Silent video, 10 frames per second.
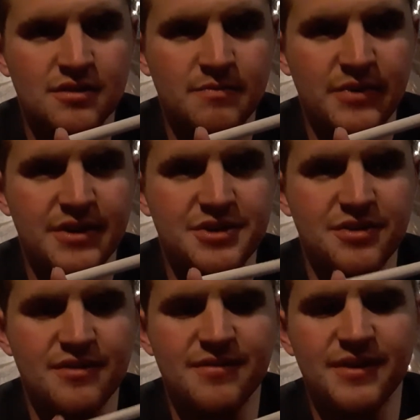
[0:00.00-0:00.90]
pretty
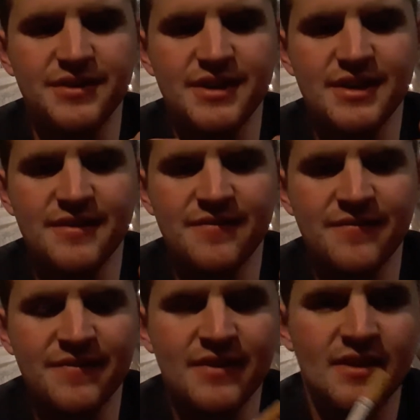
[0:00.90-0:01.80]
short filter,
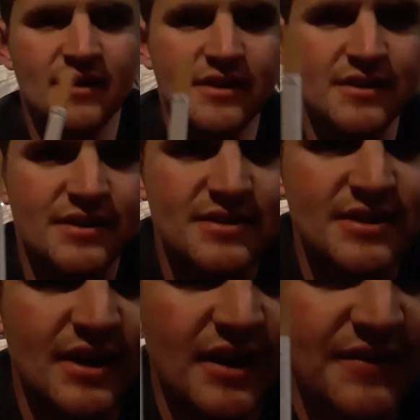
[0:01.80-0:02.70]
and you can see
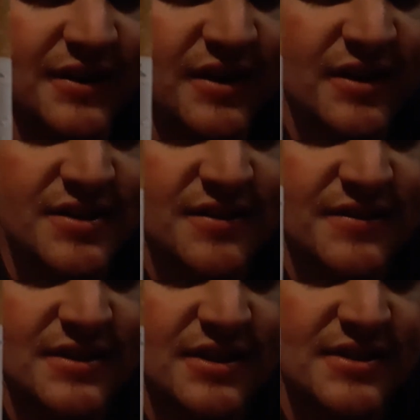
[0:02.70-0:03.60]
kind of in cursive
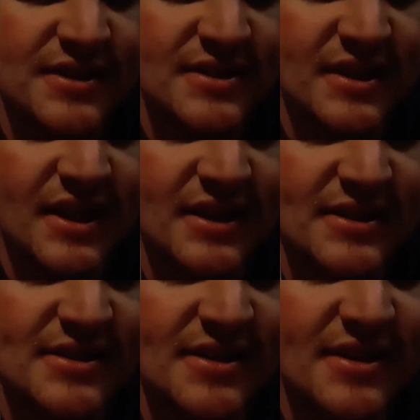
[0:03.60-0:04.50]
it just says
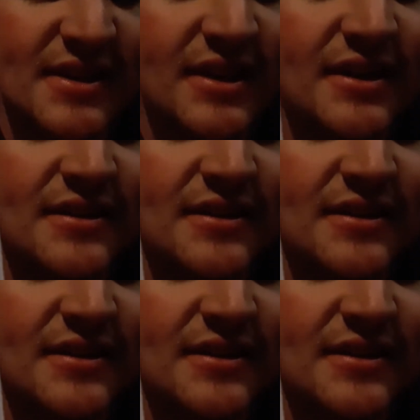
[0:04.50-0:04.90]
Luckies on there,